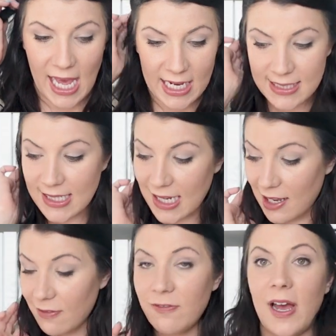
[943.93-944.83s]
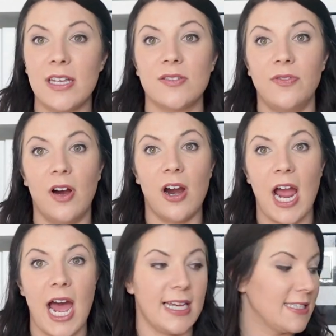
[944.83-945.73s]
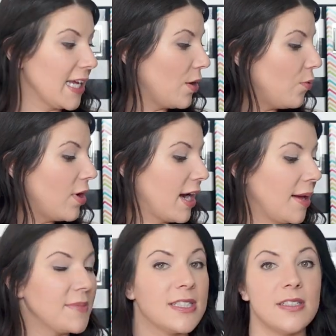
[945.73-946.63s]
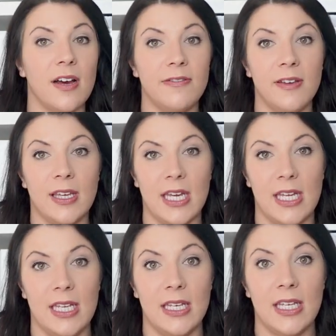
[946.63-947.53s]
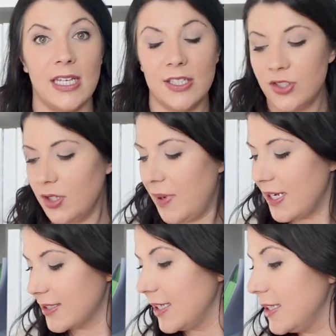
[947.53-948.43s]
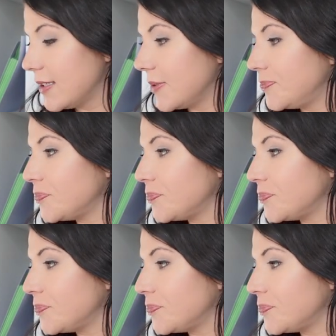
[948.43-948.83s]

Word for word: that is it as far as like what I'm stuffing in Easter baskets.